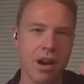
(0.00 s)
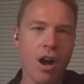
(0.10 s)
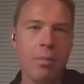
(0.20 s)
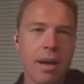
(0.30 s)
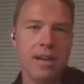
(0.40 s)

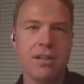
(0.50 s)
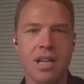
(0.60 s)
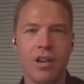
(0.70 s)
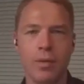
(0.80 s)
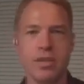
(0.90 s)
all by
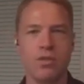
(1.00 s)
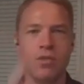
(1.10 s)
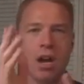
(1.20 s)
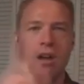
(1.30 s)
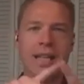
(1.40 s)
yourself because you
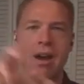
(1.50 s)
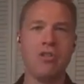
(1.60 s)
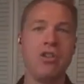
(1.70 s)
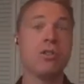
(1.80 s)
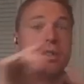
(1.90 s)
called out how
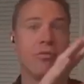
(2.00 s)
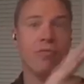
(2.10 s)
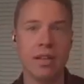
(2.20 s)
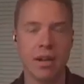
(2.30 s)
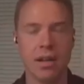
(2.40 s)
you're
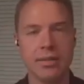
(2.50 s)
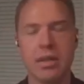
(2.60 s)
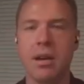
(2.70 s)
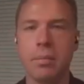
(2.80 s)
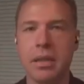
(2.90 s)
different than all of the
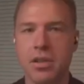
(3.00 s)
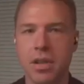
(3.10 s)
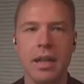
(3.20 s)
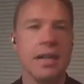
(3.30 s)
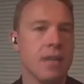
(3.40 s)

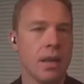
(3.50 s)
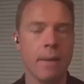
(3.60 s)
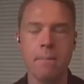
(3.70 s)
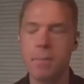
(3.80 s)
competition, et cetera.